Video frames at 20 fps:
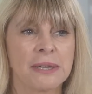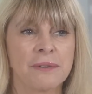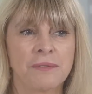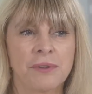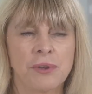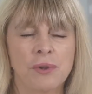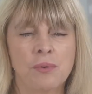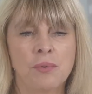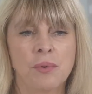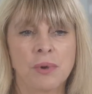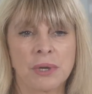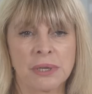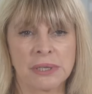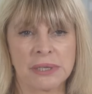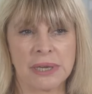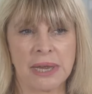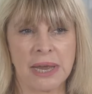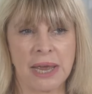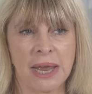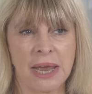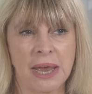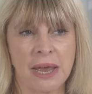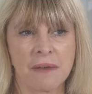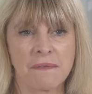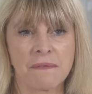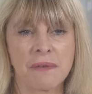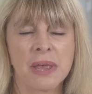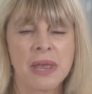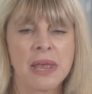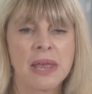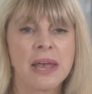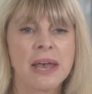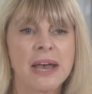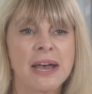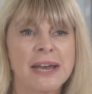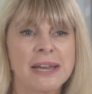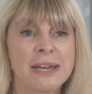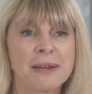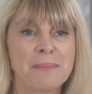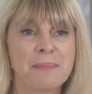If you want to have
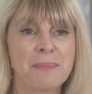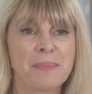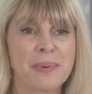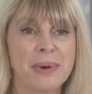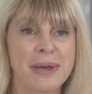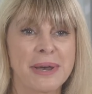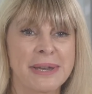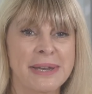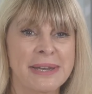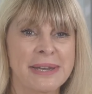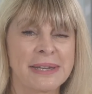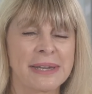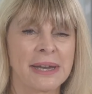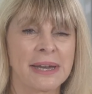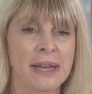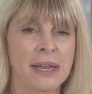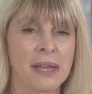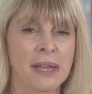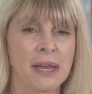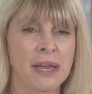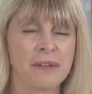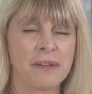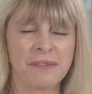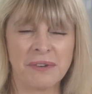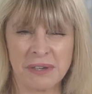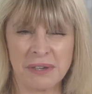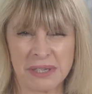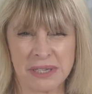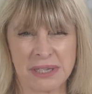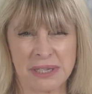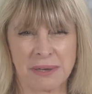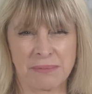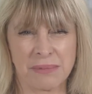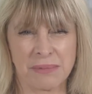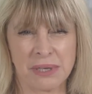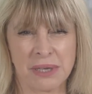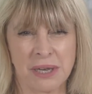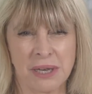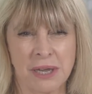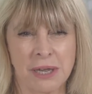an abundant life, not
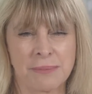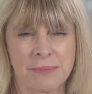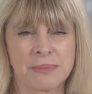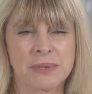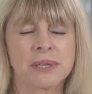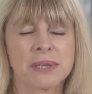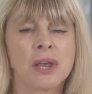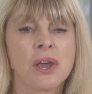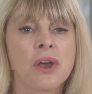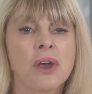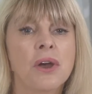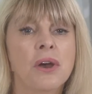sometimes,